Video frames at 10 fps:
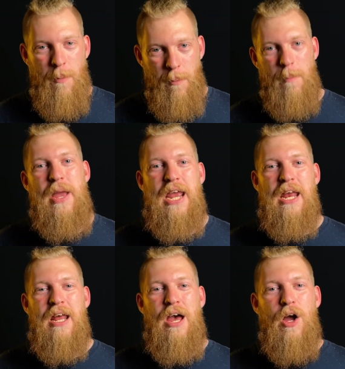
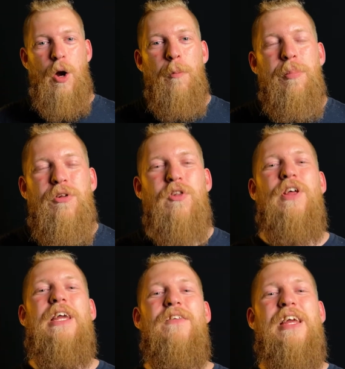made
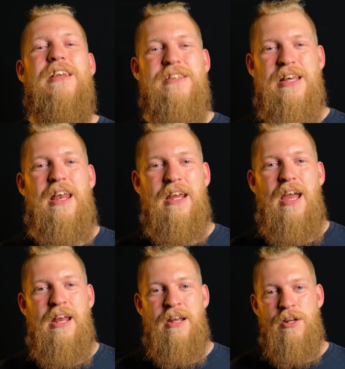completely
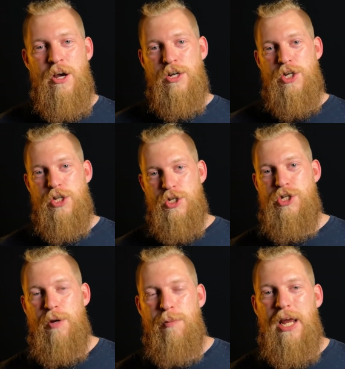dedicated to the
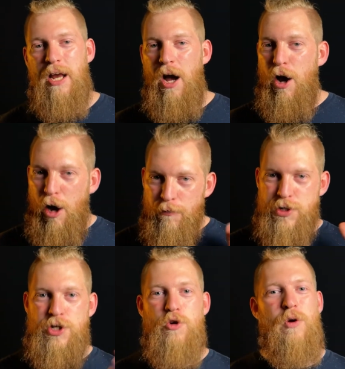shipping of
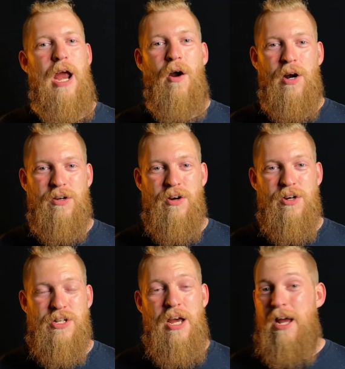two characters.